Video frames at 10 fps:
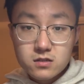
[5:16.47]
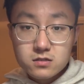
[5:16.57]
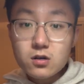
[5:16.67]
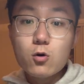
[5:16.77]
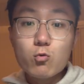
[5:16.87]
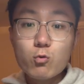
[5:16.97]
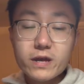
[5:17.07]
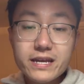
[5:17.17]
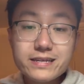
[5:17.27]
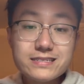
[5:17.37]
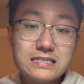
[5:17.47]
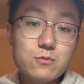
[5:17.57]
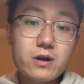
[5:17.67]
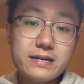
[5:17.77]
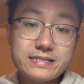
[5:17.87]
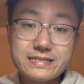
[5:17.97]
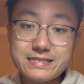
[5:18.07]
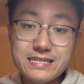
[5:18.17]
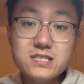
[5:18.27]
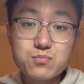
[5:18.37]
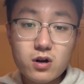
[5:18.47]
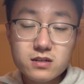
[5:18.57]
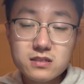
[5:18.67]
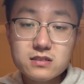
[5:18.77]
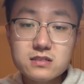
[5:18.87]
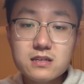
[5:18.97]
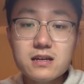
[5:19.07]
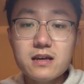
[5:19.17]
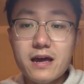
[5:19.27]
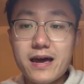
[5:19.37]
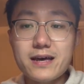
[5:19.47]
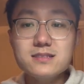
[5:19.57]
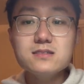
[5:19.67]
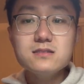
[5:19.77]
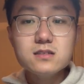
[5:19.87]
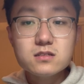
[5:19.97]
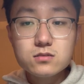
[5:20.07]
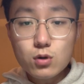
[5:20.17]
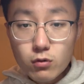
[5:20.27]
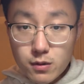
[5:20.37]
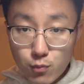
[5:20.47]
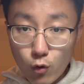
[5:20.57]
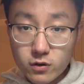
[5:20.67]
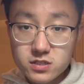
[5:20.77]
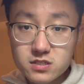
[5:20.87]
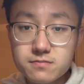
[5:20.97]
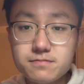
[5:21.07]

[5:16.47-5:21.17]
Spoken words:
So we summarize this process as the storyboard.